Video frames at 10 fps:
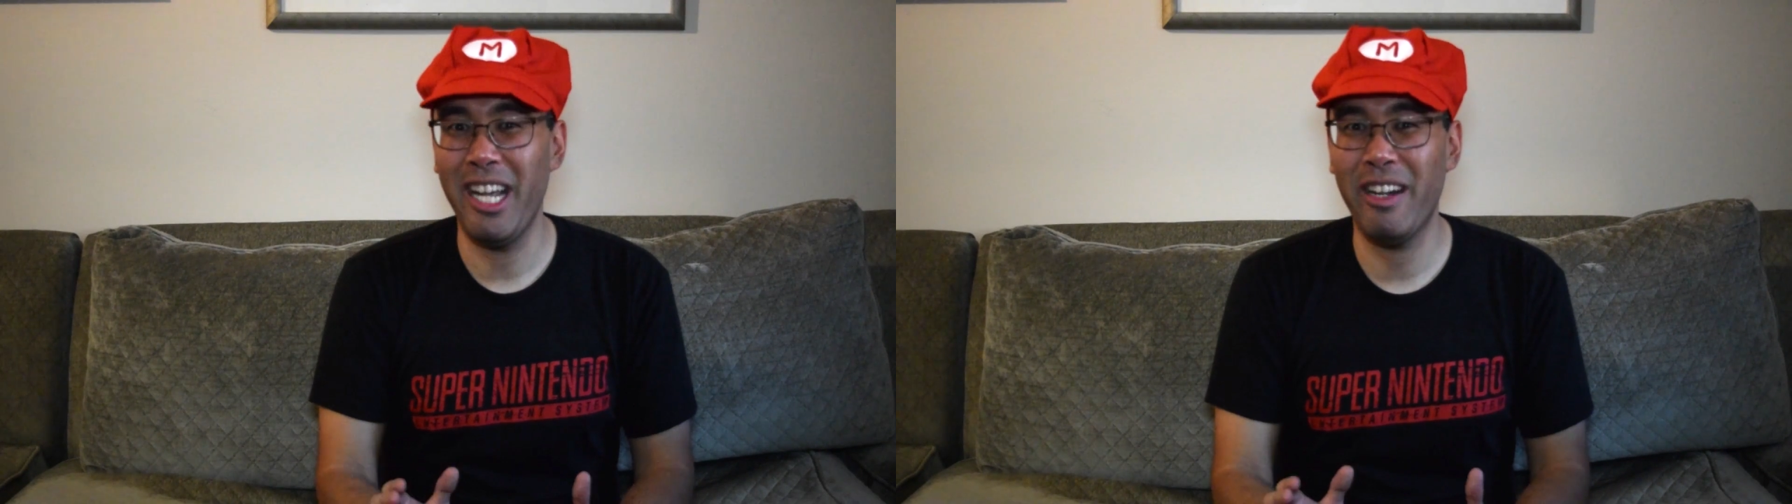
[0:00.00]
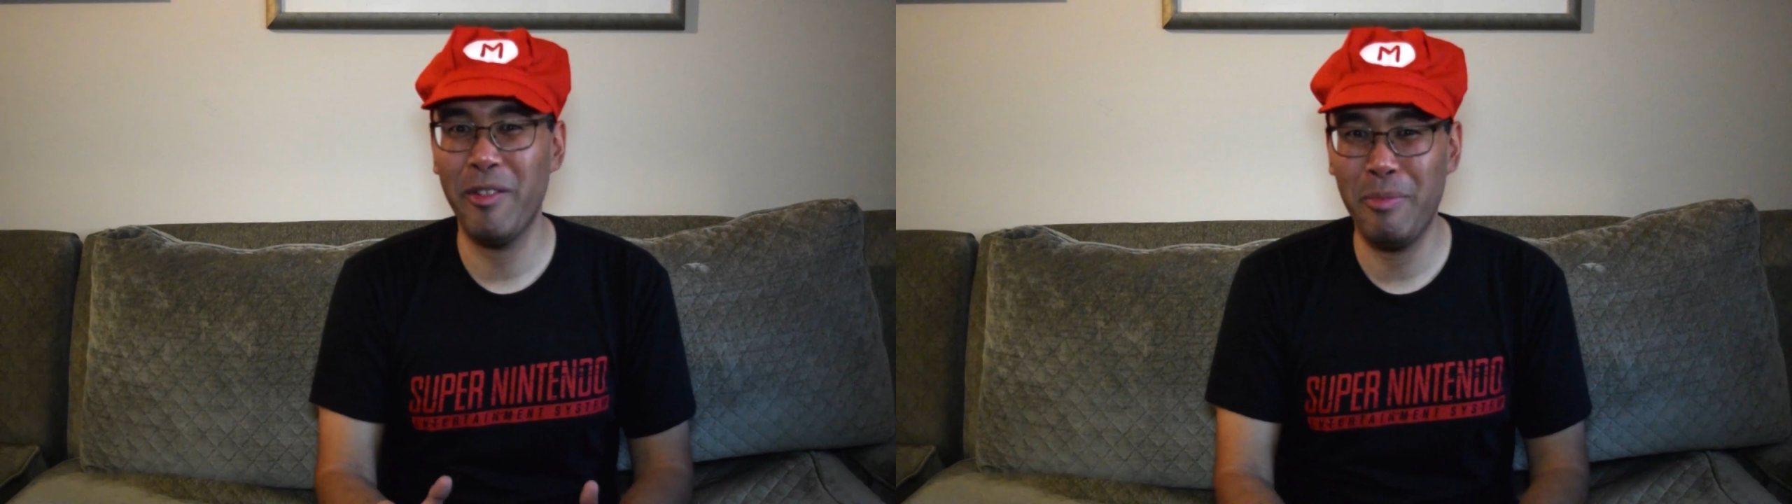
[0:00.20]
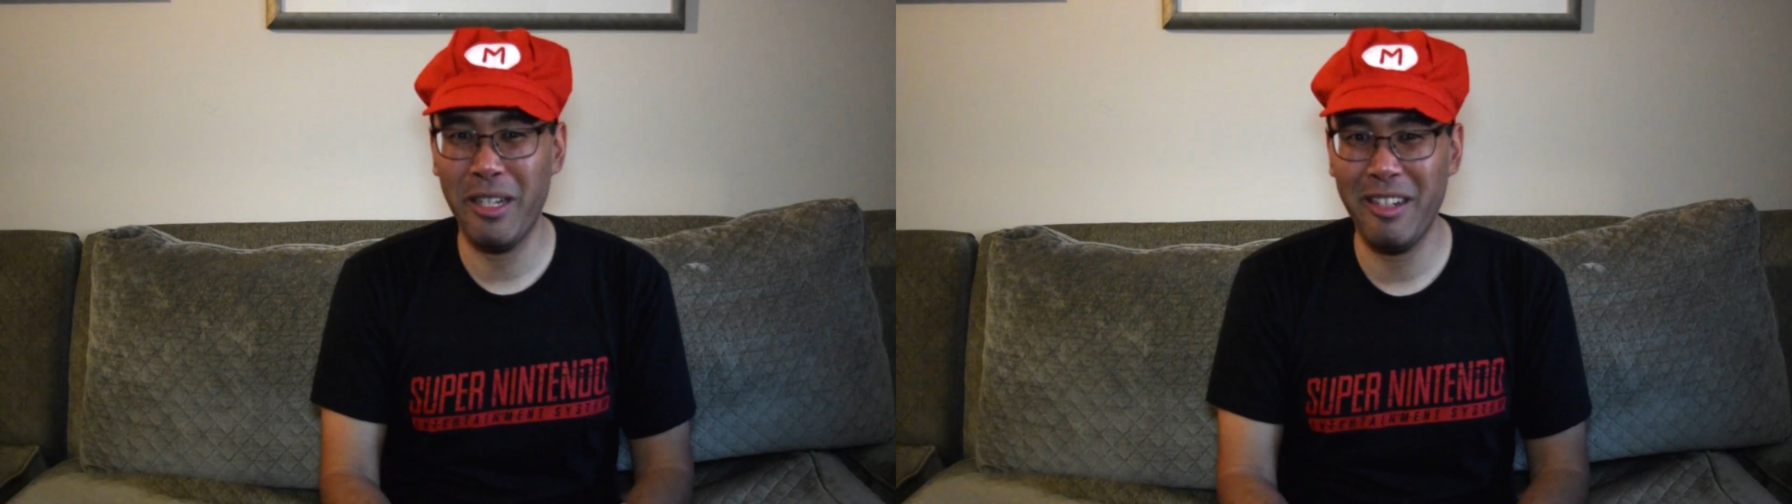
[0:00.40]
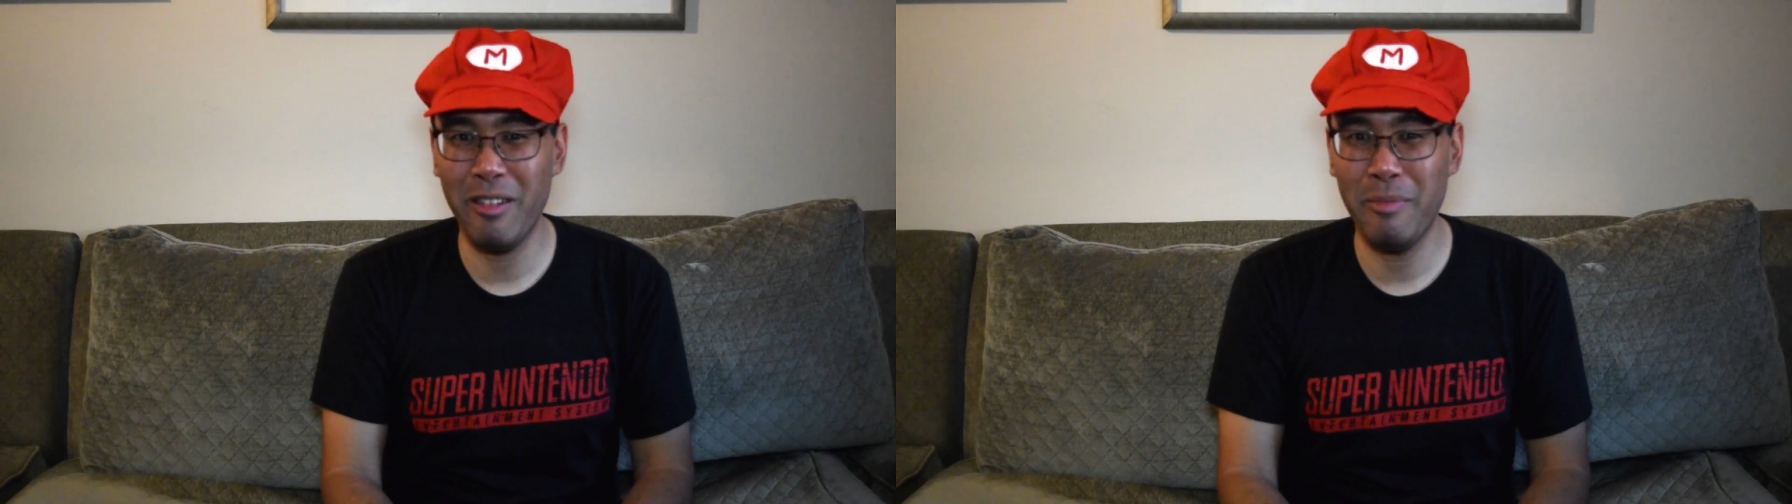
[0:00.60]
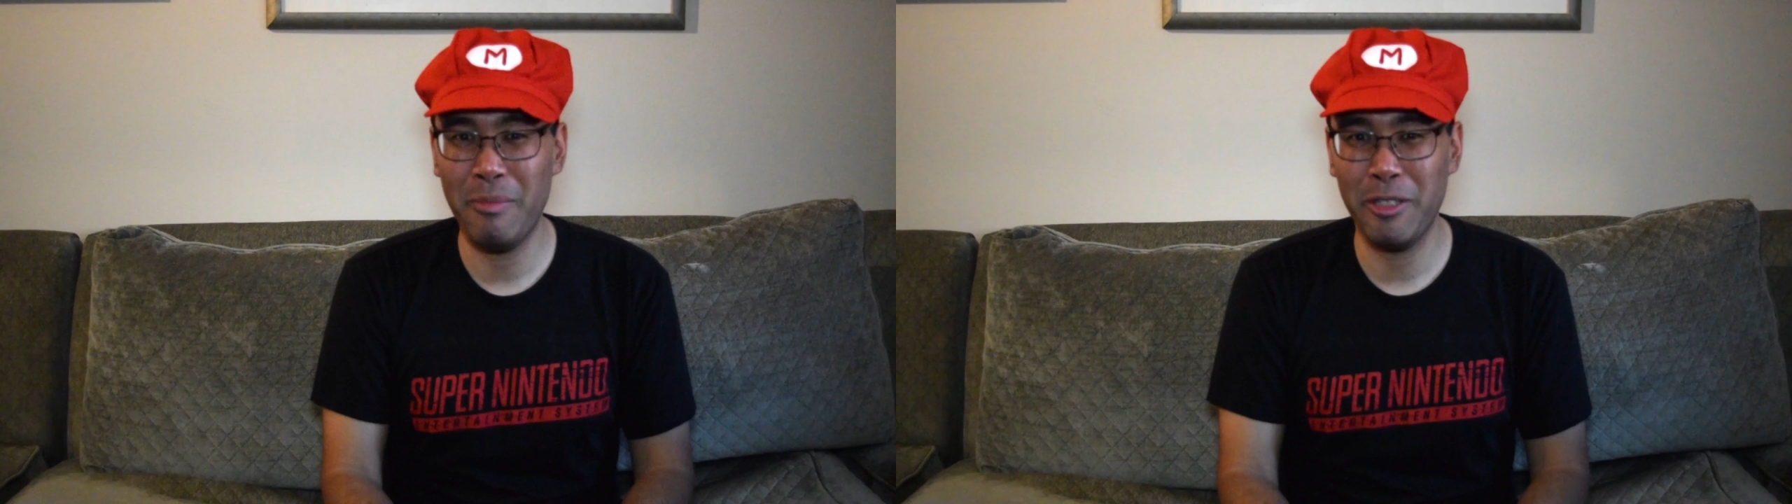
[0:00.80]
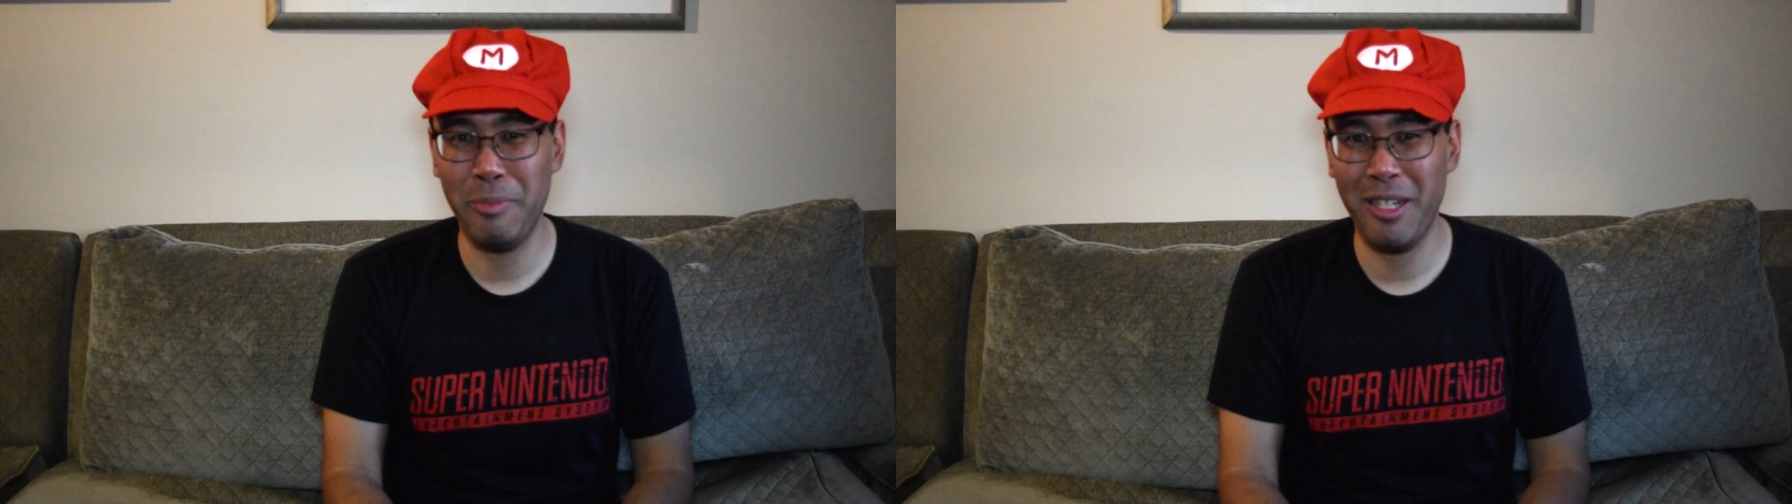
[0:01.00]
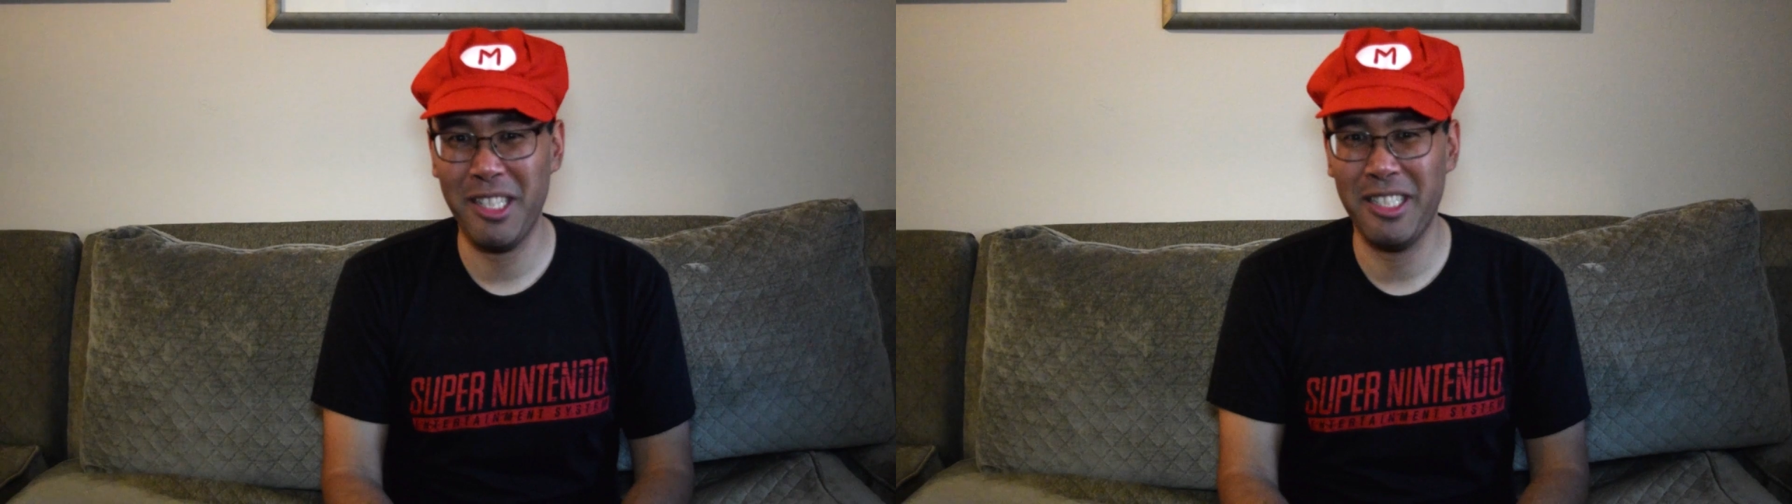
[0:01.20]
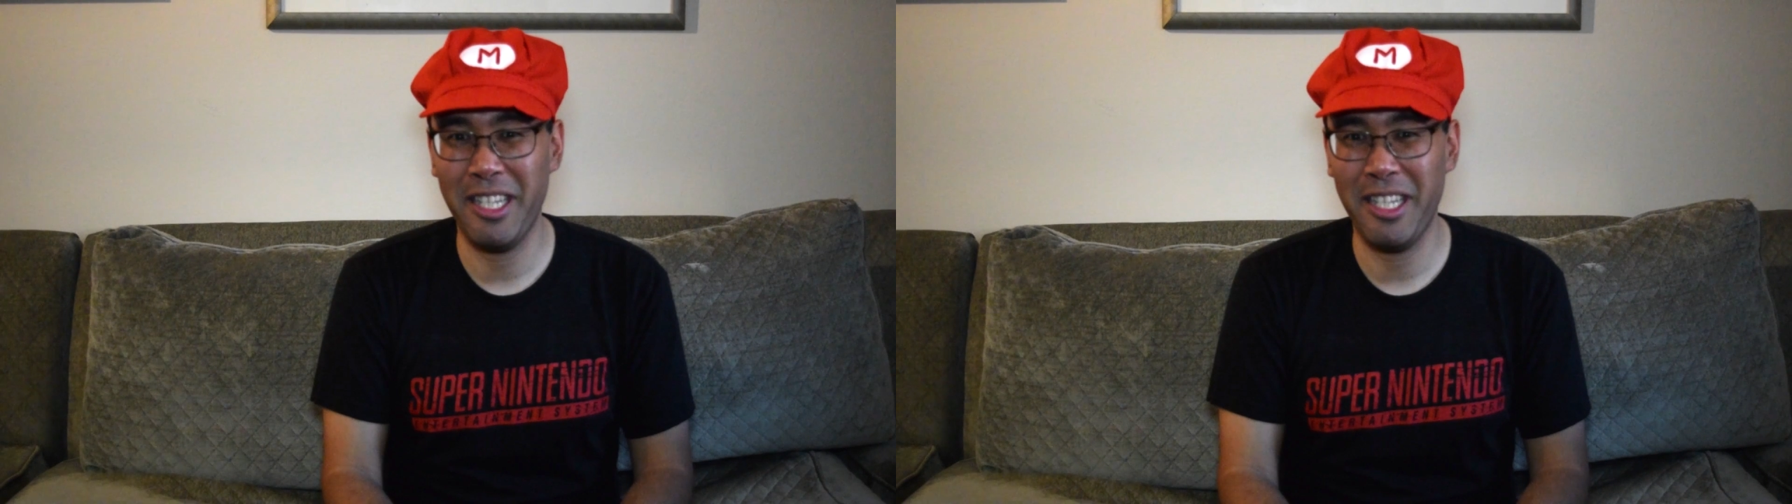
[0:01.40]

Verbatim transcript: everybody remembers about this